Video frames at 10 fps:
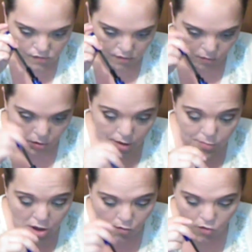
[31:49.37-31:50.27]
So
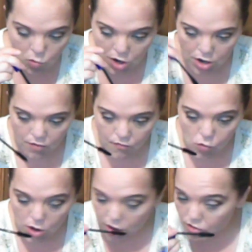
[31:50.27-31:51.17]
let me know if you want a
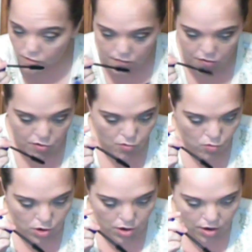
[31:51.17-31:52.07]
full on
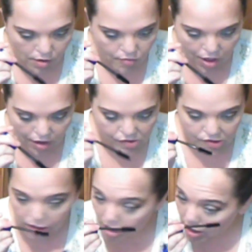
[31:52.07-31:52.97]
review of that
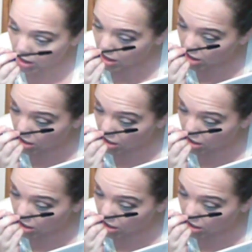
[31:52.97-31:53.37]
skinny